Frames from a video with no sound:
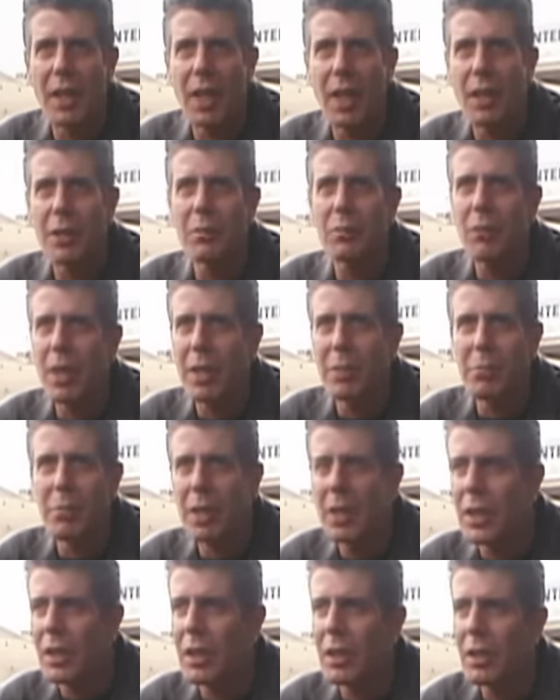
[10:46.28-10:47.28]
non-red
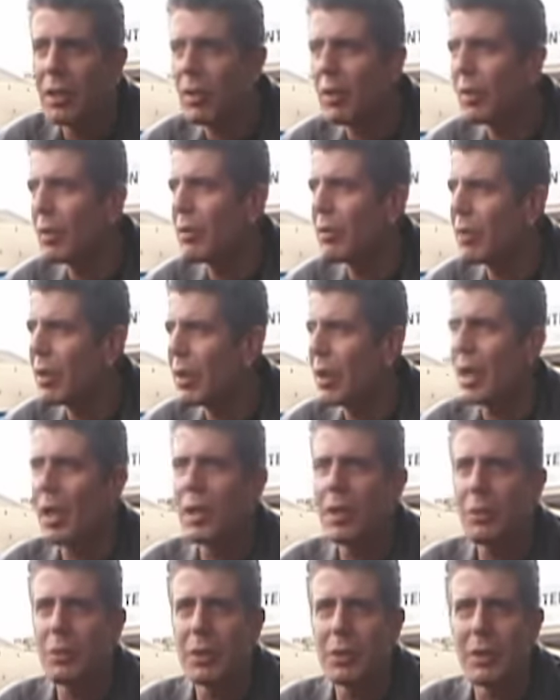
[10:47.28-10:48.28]
meat eater, uh,
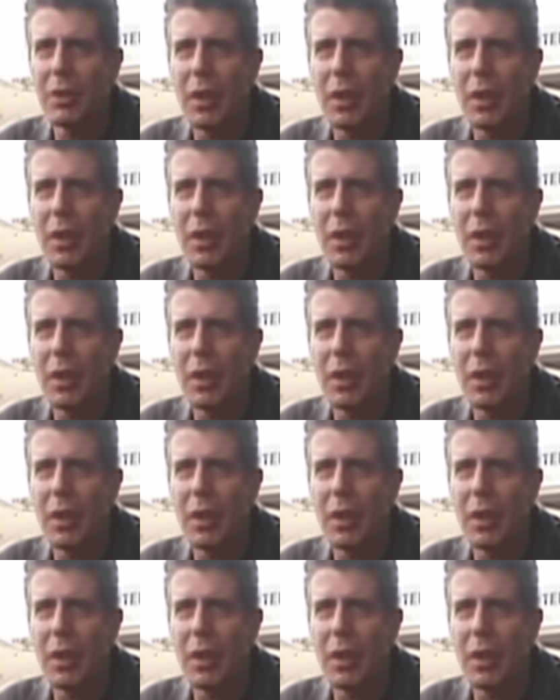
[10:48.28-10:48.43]
Hollywood